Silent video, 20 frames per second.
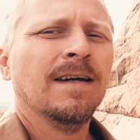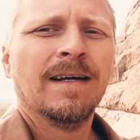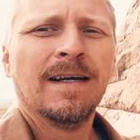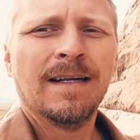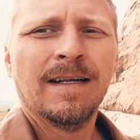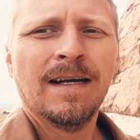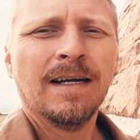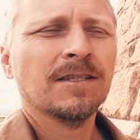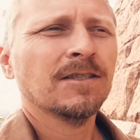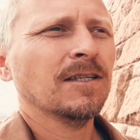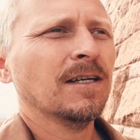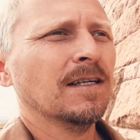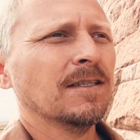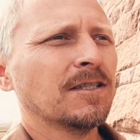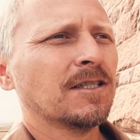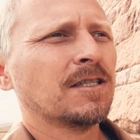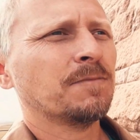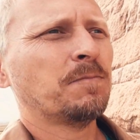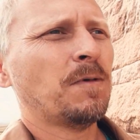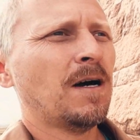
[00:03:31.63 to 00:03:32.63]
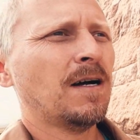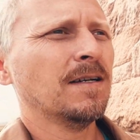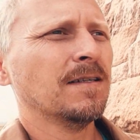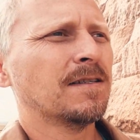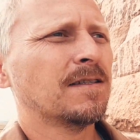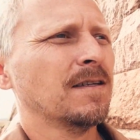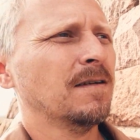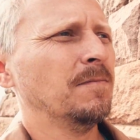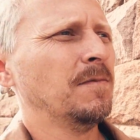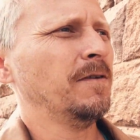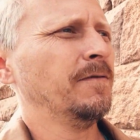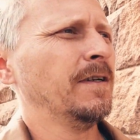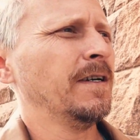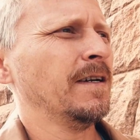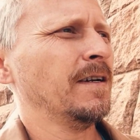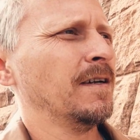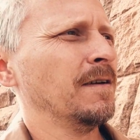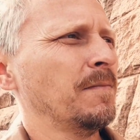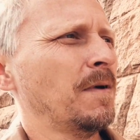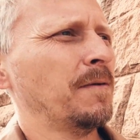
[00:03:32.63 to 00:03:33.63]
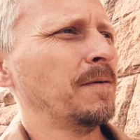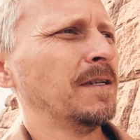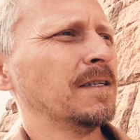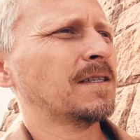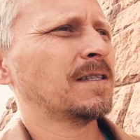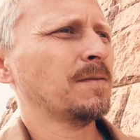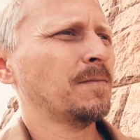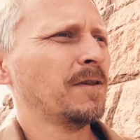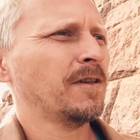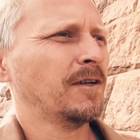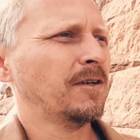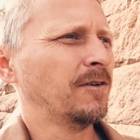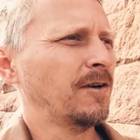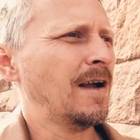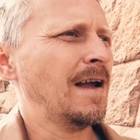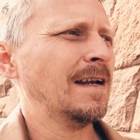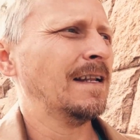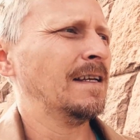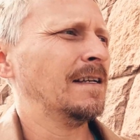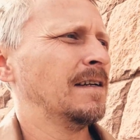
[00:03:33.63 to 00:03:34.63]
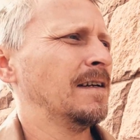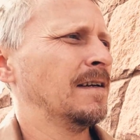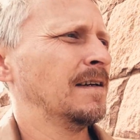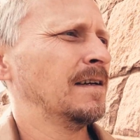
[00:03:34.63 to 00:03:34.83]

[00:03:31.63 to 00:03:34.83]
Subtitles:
And actually I just spotted something over here. Maybe it's some of the granite.